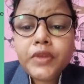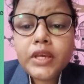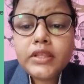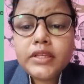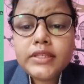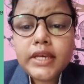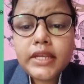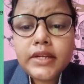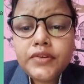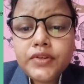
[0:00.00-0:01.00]
These are
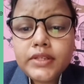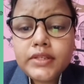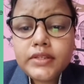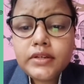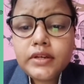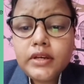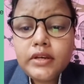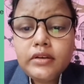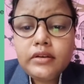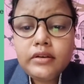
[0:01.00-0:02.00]
interest
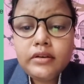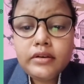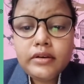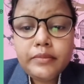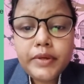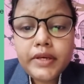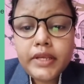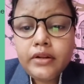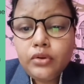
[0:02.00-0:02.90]
bearing